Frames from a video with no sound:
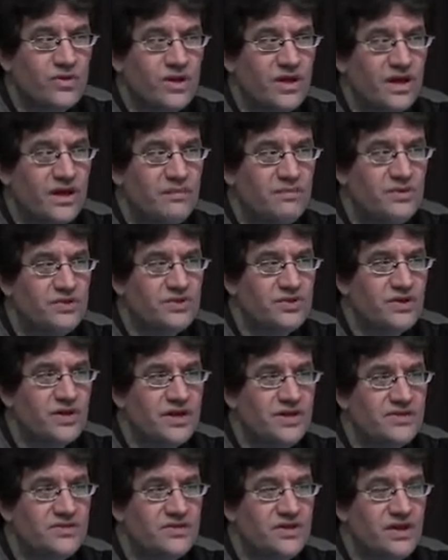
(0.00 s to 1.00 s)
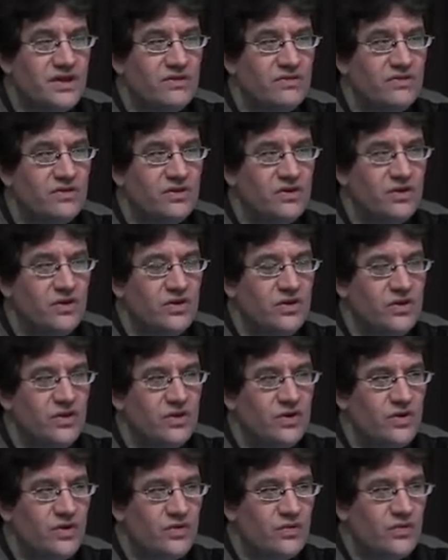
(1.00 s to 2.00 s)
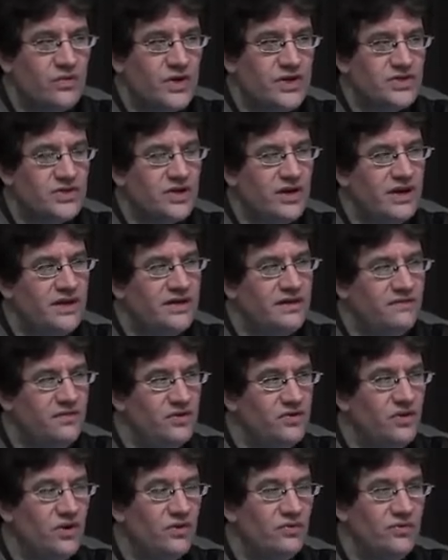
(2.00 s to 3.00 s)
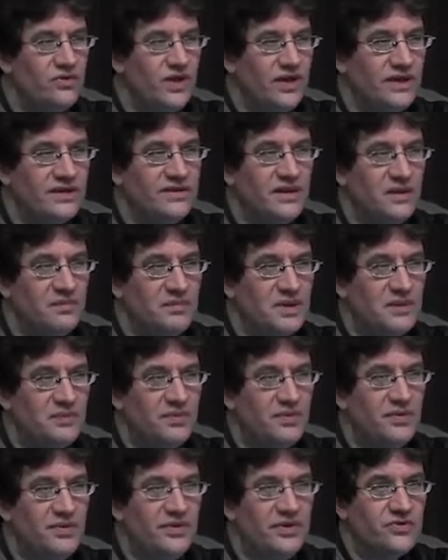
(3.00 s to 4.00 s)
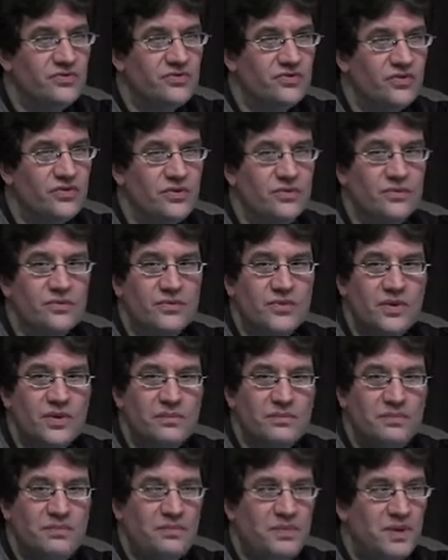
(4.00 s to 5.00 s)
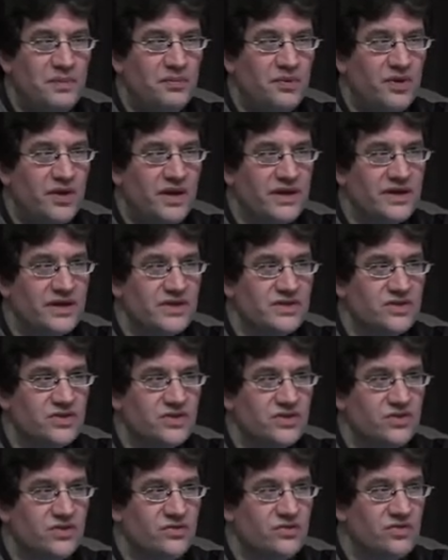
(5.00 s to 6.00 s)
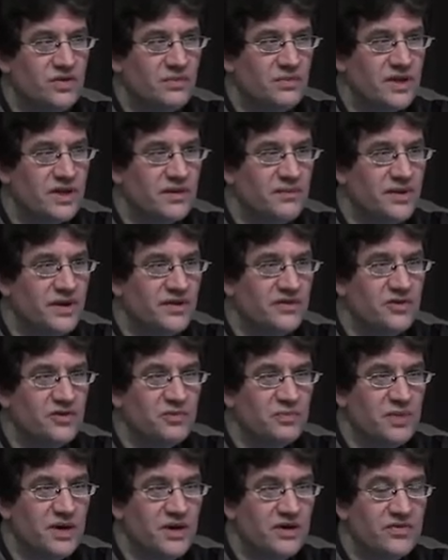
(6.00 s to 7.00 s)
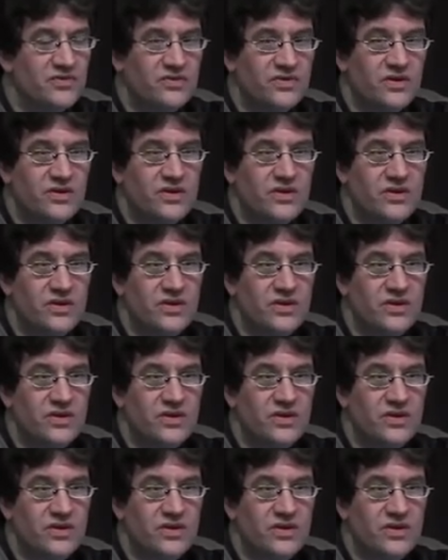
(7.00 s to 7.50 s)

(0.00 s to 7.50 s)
Okay, put your hands down. Raise your hand if you don't think that people in this room, people like us, could do something about this policy.